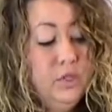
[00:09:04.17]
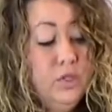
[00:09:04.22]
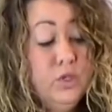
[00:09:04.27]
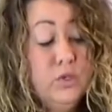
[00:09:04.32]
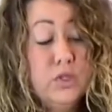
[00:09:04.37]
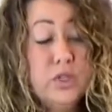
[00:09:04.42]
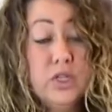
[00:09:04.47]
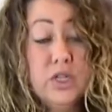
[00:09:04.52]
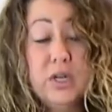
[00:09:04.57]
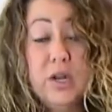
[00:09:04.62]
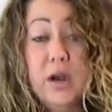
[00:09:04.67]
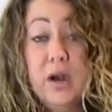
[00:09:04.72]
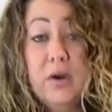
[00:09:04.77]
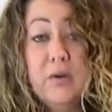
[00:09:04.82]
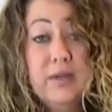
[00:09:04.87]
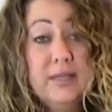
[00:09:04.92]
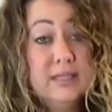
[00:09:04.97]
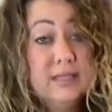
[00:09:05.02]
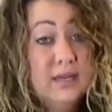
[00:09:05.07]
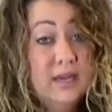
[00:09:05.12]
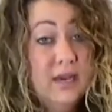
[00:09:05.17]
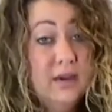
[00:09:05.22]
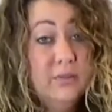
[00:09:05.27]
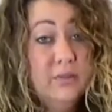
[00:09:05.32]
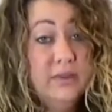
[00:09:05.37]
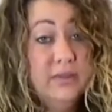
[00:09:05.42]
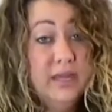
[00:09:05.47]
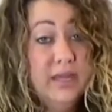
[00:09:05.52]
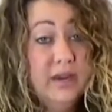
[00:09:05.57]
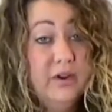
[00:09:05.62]
You should always
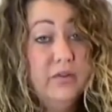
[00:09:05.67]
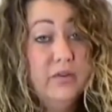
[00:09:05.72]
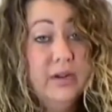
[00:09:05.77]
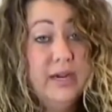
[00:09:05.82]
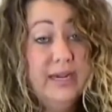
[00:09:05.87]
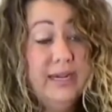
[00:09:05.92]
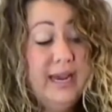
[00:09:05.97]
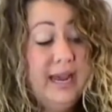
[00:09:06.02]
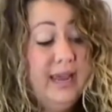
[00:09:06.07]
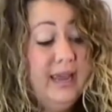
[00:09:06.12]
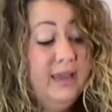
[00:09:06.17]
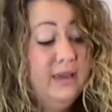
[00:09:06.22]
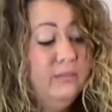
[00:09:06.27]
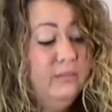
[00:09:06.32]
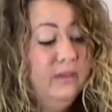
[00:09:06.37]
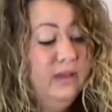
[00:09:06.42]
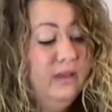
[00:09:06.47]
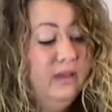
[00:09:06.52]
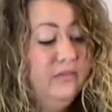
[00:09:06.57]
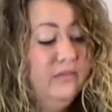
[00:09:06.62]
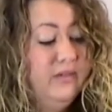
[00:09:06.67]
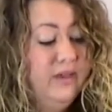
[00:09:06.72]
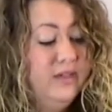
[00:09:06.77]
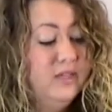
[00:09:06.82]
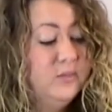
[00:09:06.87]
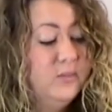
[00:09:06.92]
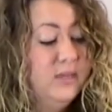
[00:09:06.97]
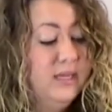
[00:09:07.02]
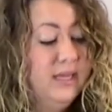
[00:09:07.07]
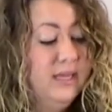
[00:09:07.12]
come with a green and pink
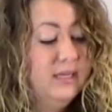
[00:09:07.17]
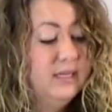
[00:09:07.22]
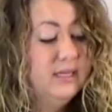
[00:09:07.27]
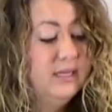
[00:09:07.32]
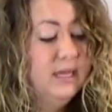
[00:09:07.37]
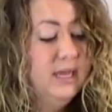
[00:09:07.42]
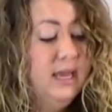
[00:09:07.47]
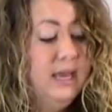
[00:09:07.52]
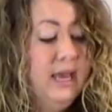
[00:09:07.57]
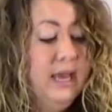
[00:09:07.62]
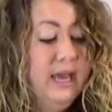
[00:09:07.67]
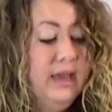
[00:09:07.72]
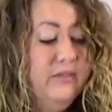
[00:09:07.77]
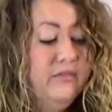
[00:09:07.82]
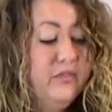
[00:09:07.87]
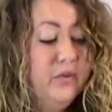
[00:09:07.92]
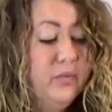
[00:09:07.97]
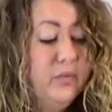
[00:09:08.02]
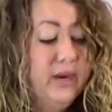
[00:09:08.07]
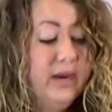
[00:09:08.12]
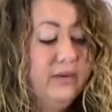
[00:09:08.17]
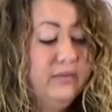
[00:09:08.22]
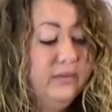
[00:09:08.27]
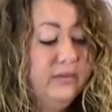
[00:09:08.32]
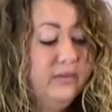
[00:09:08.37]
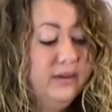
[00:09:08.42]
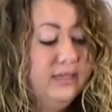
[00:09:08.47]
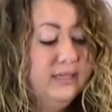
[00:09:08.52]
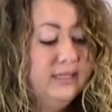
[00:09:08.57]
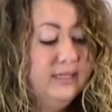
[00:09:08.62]
faceplate. If for
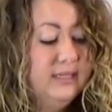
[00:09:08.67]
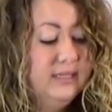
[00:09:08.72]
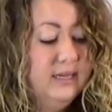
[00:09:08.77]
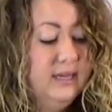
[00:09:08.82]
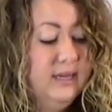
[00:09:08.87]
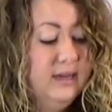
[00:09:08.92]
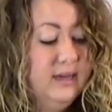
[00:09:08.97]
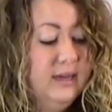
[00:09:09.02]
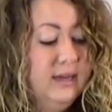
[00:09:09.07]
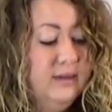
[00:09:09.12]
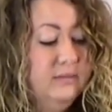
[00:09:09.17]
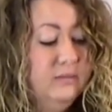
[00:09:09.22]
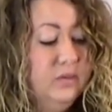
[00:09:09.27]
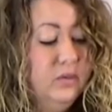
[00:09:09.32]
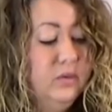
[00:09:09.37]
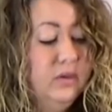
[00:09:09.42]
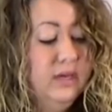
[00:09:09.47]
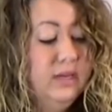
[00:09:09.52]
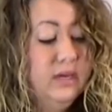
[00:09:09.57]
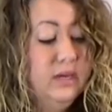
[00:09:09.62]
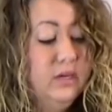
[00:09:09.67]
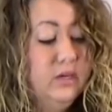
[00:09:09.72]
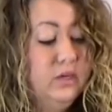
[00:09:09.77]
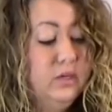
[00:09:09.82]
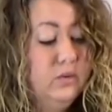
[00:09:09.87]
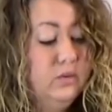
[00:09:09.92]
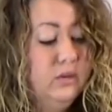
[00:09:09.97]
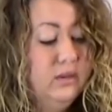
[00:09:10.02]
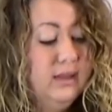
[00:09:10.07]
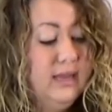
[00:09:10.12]
whatever reason you get a
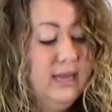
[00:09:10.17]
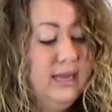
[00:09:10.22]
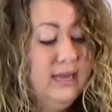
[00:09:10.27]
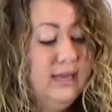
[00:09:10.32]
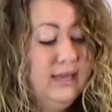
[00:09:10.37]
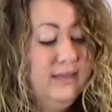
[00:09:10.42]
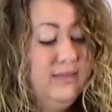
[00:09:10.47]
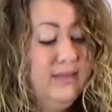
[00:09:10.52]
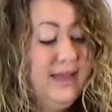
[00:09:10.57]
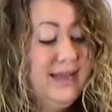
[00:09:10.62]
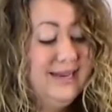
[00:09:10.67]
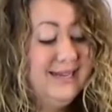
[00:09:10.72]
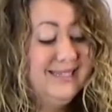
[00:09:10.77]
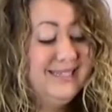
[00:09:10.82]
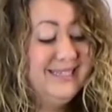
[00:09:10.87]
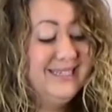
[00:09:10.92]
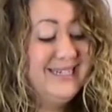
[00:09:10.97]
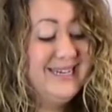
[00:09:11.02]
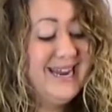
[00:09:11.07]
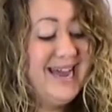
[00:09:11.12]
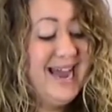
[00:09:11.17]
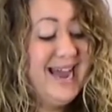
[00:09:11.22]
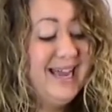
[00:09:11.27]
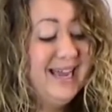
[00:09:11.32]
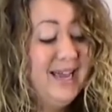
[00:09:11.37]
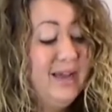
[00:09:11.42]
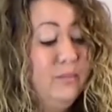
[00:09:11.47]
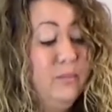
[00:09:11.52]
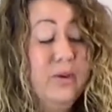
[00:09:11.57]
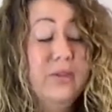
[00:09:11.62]
new clock and that does
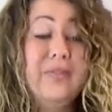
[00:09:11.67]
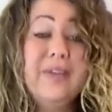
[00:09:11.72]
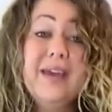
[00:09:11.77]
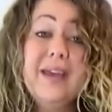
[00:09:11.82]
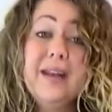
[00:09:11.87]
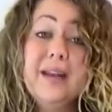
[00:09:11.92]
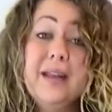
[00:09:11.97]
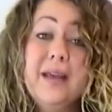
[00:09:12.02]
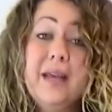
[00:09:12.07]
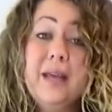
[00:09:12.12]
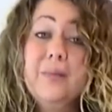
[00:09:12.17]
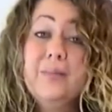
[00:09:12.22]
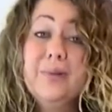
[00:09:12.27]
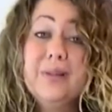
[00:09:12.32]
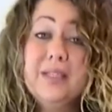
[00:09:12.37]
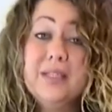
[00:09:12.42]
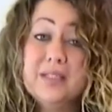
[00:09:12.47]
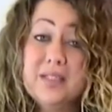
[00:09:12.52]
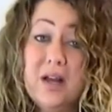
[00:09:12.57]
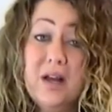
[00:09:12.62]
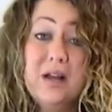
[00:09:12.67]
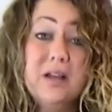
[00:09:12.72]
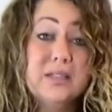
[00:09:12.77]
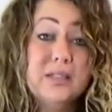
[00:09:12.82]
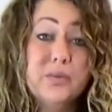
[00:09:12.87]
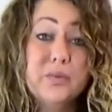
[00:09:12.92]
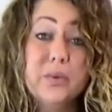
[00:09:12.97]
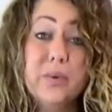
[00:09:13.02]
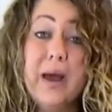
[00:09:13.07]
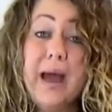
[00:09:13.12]
not come with it, please call
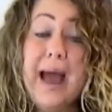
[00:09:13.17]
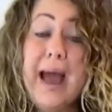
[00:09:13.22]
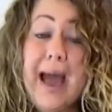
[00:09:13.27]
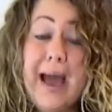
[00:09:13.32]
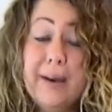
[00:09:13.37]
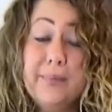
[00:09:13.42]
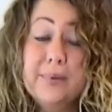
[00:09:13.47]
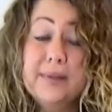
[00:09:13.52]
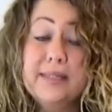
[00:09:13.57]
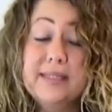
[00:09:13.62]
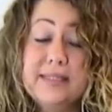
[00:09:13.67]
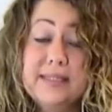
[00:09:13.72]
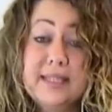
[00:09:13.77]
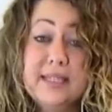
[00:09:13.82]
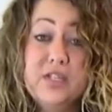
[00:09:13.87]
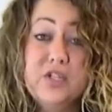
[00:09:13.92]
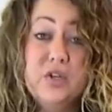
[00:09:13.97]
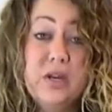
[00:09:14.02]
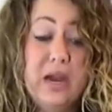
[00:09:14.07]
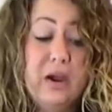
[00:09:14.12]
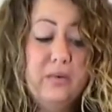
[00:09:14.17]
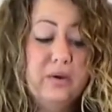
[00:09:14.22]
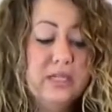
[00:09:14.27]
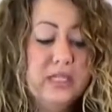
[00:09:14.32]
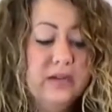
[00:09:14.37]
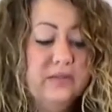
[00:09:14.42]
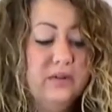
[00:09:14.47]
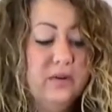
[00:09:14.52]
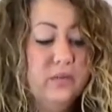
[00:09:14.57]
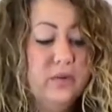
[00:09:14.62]
us and we will happily send you out
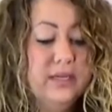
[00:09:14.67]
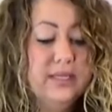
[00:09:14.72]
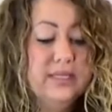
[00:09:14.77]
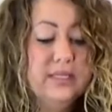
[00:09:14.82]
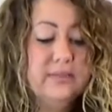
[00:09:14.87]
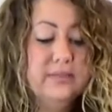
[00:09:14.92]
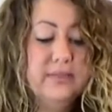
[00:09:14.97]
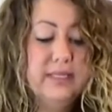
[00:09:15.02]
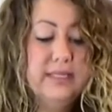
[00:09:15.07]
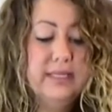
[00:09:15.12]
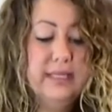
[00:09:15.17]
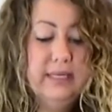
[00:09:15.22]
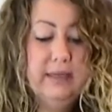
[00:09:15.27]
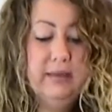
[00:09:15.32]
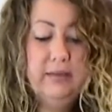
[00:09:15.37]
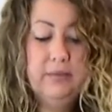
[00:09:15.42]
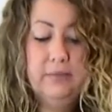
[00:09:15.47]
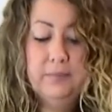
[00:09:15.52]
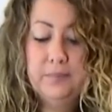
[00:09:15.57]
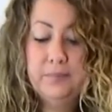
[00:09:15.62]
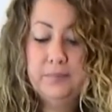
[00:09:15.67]
whichever one is missing.